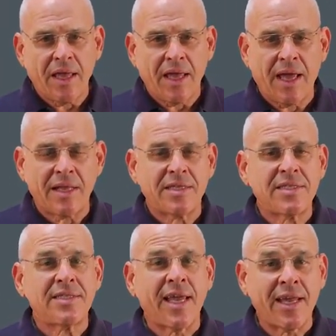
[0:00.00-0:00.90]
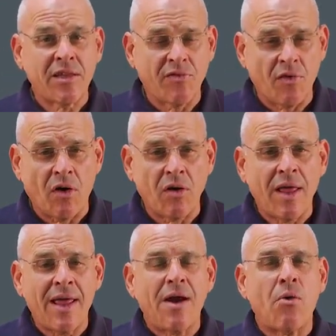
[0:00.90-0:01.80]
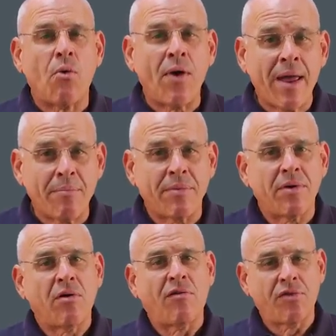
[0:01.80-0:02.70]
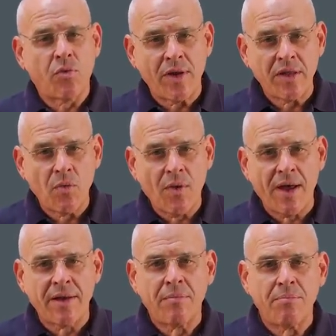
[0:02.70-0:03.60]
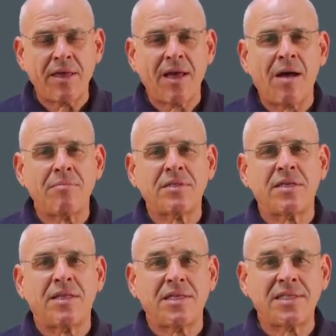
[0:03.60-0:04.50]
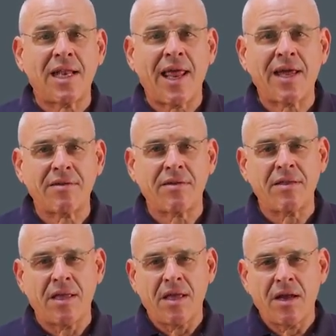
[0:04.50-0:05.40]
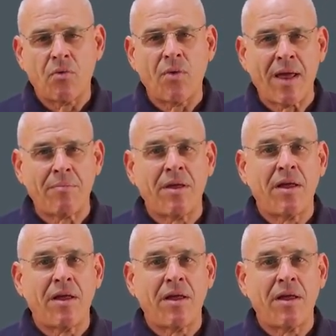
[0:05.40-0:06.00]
and second of all, RAM of 21 becomes the selected RAM